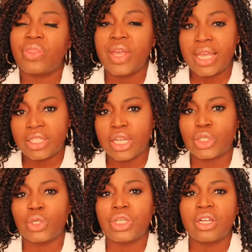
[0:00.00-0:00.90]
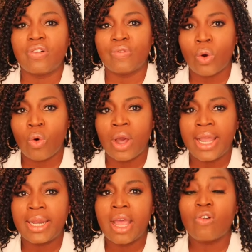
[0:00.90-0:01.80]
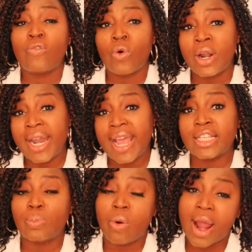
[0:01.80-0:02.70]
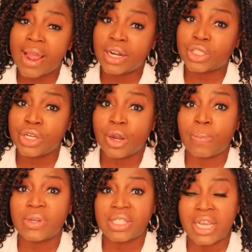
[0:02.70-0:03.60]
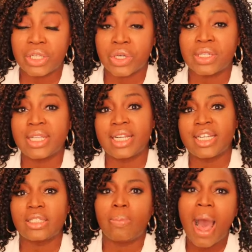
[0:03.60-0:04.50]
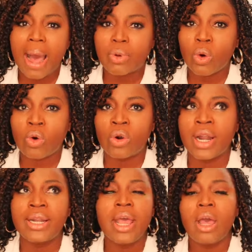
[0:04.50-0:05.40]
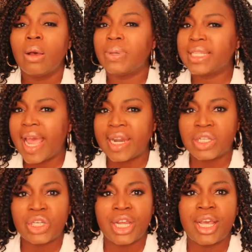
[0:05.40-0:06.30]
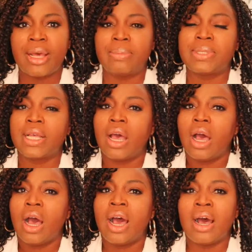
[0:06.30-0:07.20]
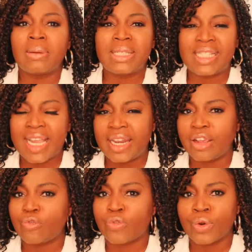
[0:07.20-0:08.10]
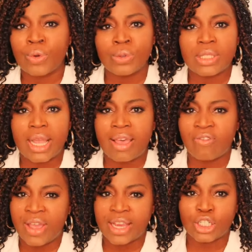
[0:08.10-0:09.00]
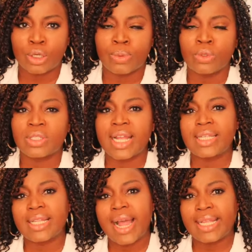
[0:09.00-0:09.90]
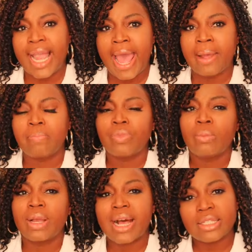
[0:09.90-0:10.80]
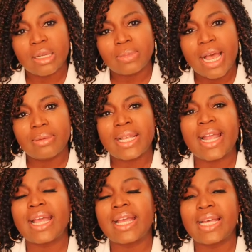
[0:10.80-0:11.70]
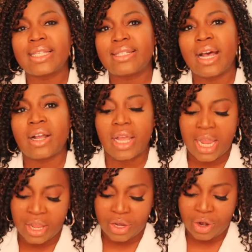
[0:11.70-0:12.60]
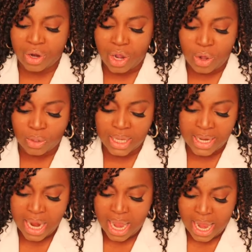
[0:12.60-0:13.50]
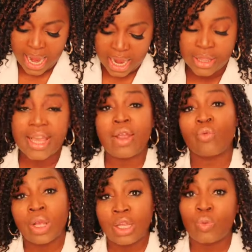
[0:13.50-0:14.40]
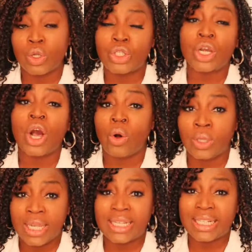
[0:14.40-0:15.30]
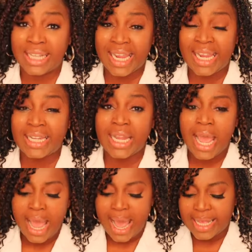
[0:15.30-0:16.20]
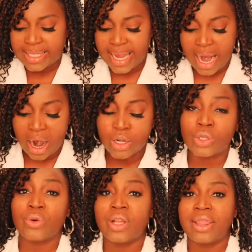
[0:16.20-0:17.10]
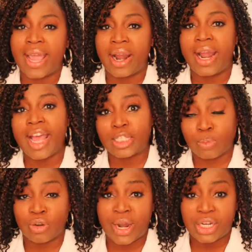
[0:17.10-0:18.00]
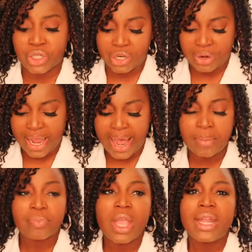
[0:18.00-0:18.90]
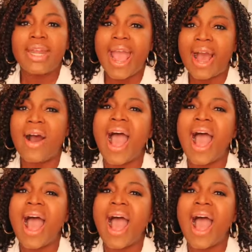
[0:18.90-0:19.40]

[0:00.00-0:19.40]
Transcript: things that you should avoid 4 days prior to your procedure, such as popcorn, potato chips, seeded fruits and vegetables, things like that, because sometimes they can get stuck in your colon, and they really want your colon clean as they are doing their exploration, okay? Now,